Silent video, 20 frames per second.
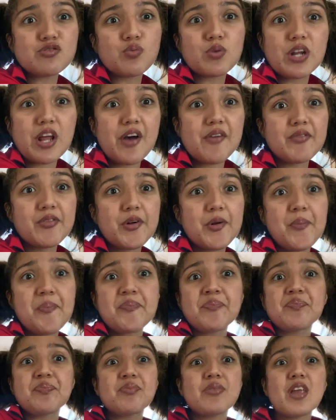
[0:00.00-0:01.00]
whatever.
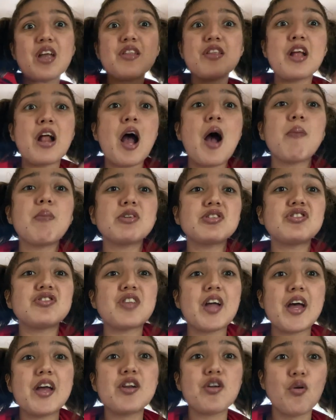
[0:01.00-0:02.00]
And then how much is
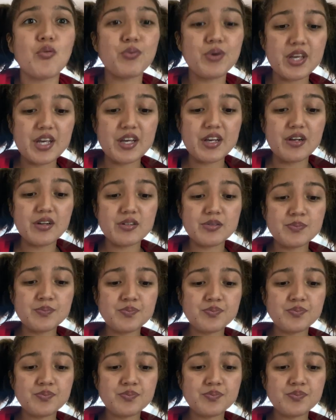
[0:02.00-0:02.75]
that in a week?